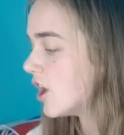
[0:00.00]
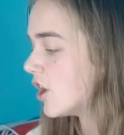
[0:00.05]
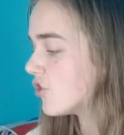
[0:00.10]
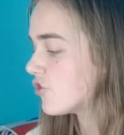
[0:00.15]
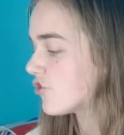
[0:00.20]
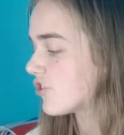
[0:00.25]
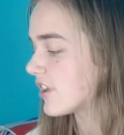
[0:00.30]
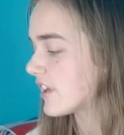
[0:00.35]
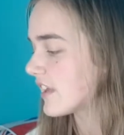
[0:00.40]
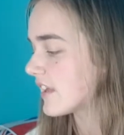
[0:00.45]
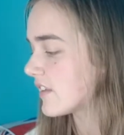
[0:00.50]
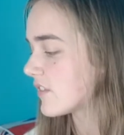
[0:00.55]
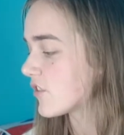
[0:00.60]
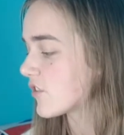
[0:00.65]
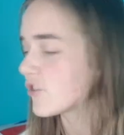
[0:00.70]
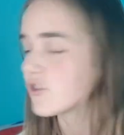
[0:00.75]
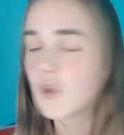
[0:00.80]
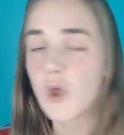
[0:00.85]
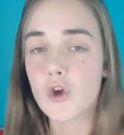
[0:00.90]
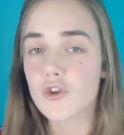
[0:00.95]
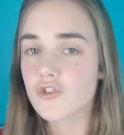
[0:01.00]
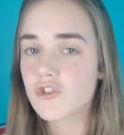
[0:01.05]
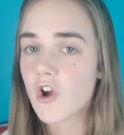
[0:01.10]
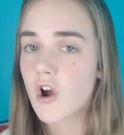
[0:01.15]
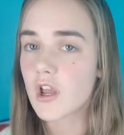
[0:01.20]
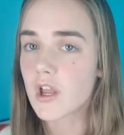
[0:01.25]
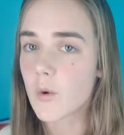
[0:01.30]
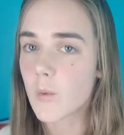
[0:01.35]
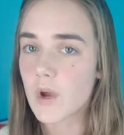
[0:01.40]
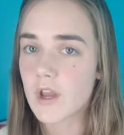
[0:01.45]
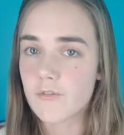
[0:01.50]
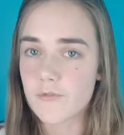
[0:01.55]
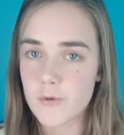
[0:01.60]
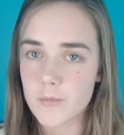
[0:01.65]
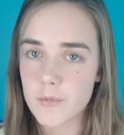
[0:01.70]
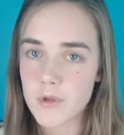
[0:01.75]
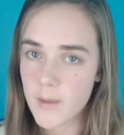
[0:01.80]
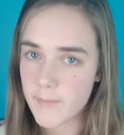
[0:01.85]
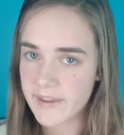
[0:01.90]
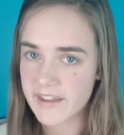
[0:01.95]
she does not shy away
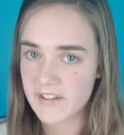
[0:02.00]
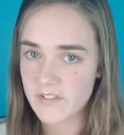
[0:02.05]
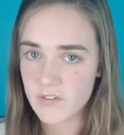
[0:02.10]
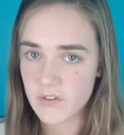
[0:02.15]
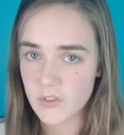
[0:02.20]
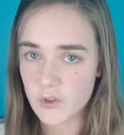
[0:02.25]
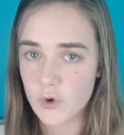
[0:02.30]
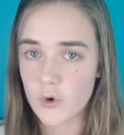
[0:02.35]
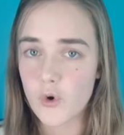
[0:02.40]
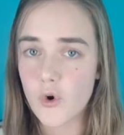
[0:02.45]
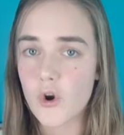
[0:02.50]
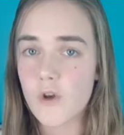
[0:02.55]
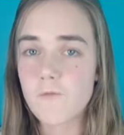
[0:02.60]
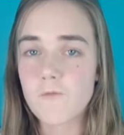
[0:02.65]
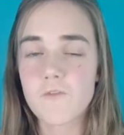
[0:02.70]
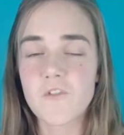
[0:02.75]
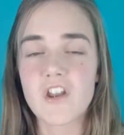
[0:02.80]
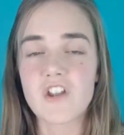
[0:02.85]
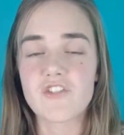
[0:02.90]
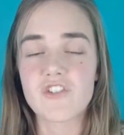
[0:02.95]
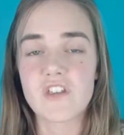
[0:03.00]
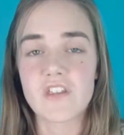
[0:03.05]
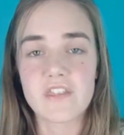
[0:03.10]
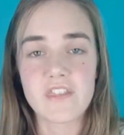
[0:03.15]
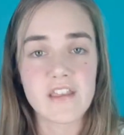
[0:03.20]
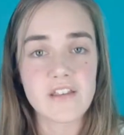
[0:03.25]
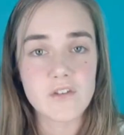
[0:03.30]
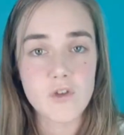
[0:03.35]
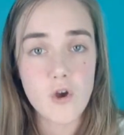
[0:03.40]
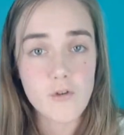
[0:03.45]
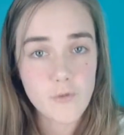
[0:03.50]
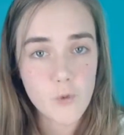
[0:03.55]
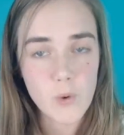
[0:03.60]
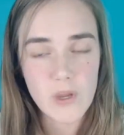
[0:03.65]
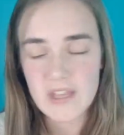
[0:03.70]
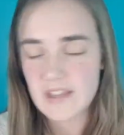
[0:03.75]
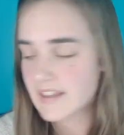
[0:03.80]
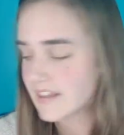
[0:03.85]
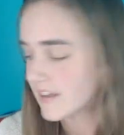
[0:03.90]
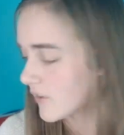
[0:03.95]
from coming into the court and finishing things off
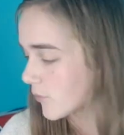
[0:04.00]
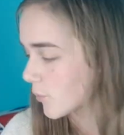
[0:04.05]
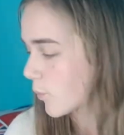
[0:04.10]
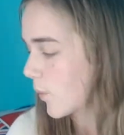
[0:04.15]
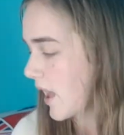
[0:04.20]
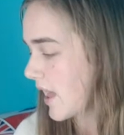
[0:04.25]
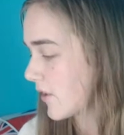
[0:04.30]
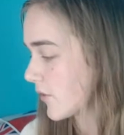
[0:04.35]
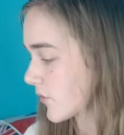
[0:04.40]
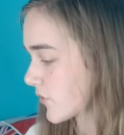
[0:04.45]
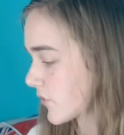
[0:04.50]
quickly as well.